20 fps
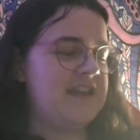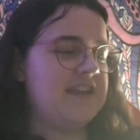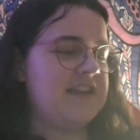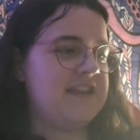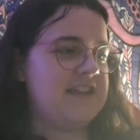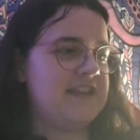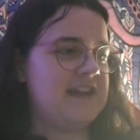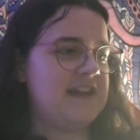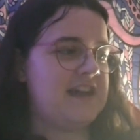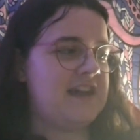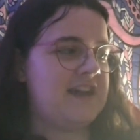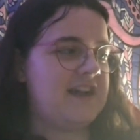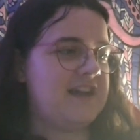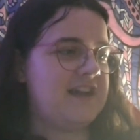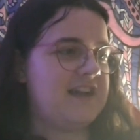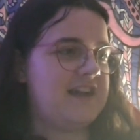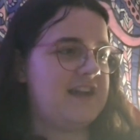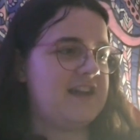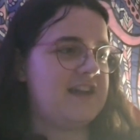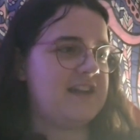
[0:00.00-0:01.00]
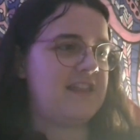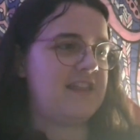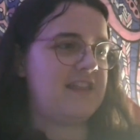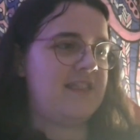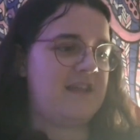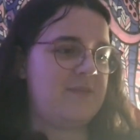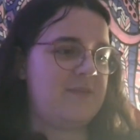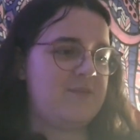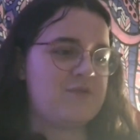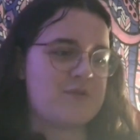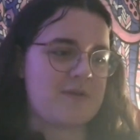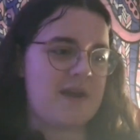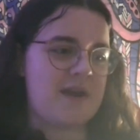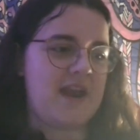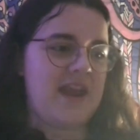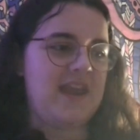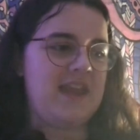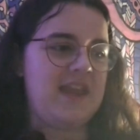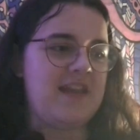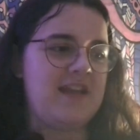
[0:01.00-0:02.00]
that they
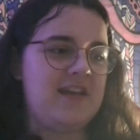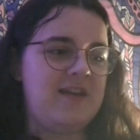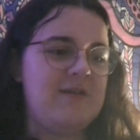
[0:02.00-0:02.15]
pray